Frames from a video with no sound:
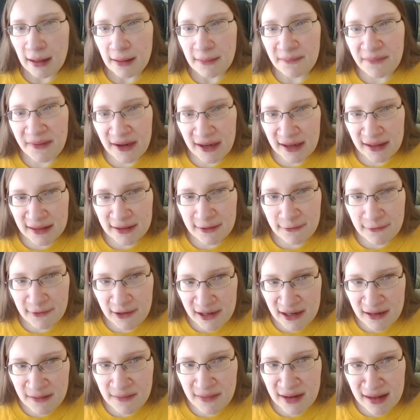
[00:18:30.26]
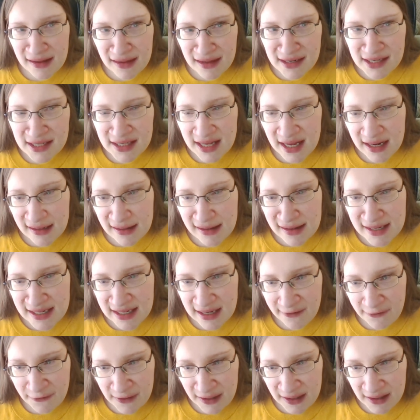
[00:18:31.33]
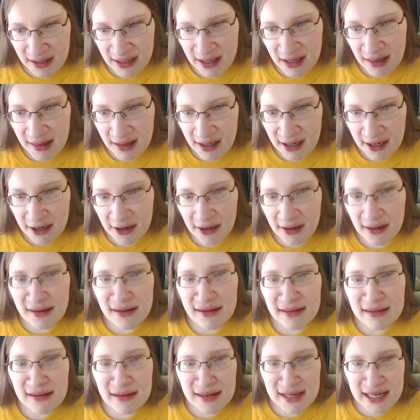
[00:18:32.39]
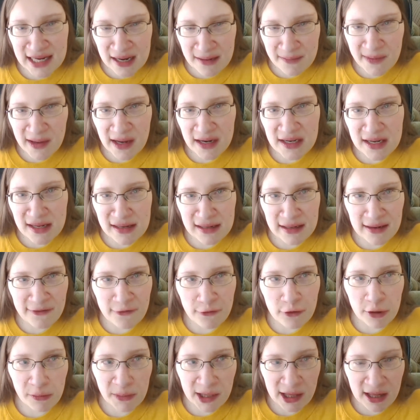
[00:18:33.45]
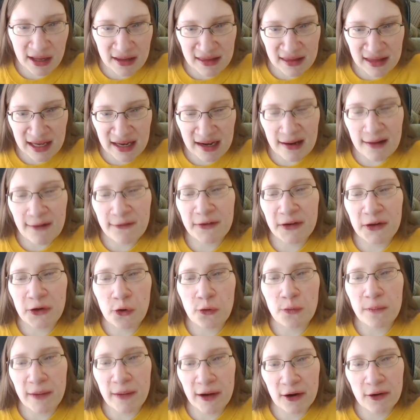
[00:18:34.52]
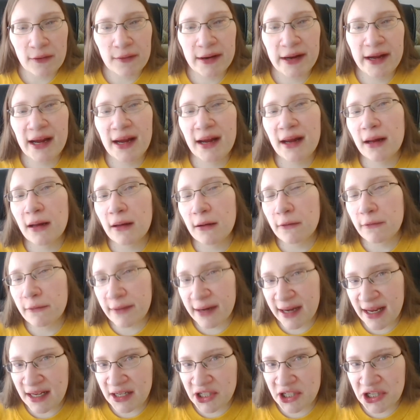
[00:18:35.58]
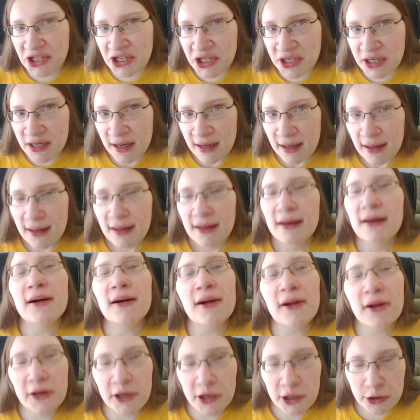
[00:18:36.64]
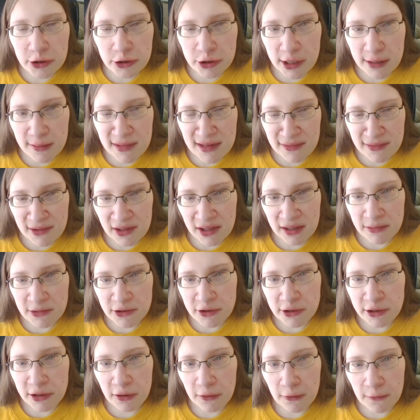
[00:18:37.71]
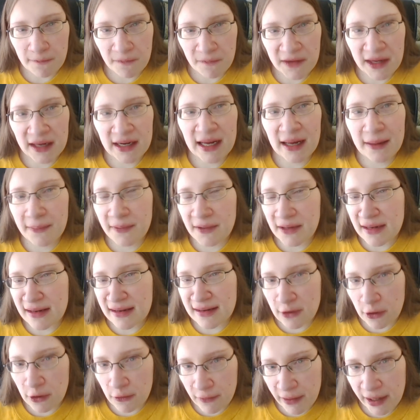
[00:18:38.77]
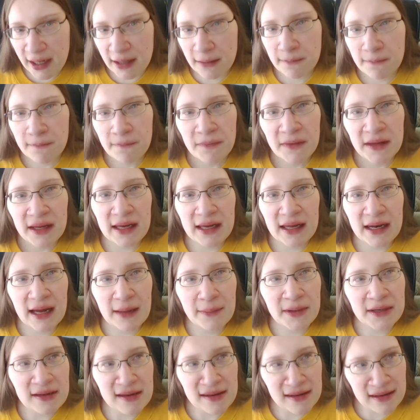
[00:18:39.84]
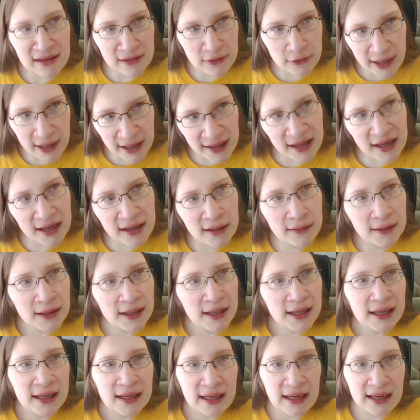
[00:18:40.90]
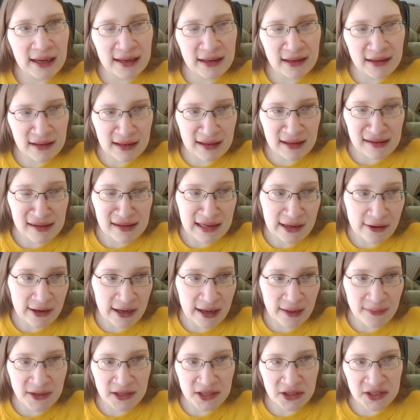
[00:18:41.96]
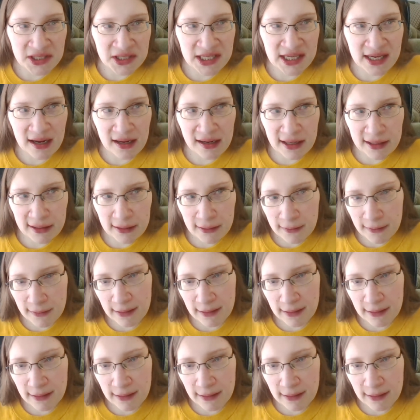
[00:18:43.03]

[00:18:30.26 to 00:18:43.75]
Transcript: But the one message that's definitely clear is the standby Disney formula that if you marry rich, all your dreams will come true. It happened to Snow White, it happened to Cinderella, it, it's now happened to Tiana.